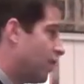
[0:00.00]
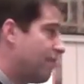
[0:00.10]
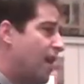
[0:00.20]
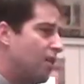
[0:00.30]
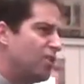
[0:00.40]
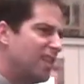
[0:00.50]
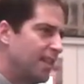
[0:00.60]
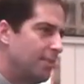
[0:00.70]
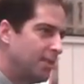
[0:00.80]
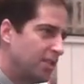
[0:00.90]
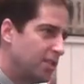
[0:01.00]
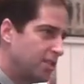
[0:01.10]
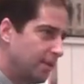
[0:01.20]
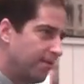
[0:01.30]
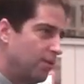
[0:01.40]
to worry about, or is it limited
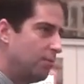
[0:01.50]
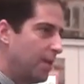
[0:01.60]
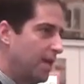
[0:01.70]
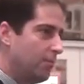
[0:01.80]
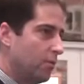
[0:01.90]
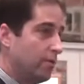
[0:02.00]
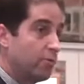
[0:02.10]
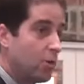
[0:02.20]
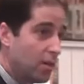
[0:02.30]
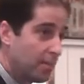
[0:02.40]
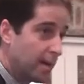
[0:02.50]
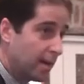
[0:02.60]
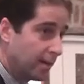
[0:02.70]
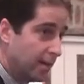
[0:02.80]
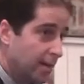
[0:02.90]
just to a few people in rural
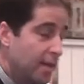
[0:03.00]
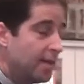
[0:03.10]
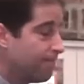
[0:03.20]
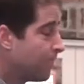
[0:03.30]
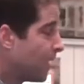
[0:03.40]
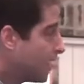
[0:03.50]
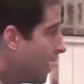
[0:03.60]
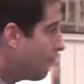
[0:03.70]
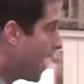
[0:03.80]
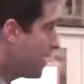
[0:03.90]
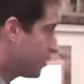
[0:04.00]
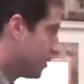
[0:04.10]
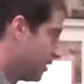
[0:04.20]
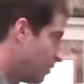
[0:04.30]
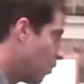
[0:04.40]
America? To help answer
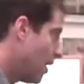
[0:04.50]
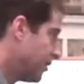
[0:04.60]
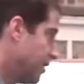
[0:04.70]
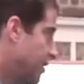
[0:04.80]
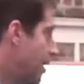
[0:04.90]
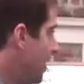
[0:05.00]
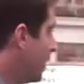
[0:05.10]
this question,